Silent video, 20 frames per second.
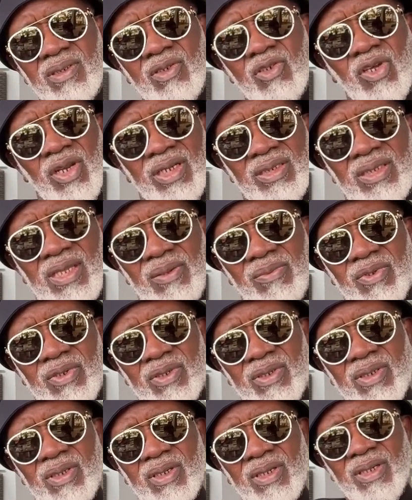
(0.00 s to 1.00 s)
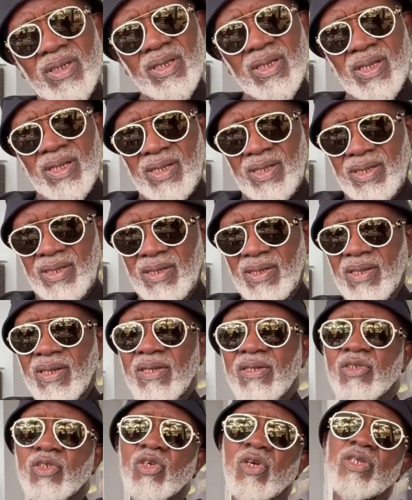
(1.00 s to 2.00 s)
You understand it? Uh, uh-huh.
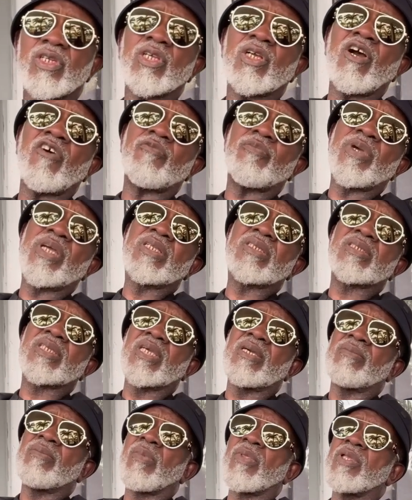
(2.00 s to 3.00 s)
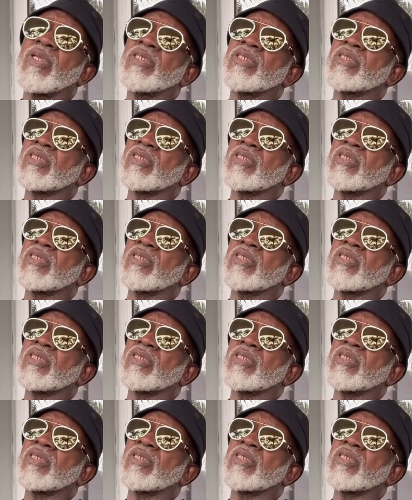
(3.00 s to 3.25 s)
so the government came.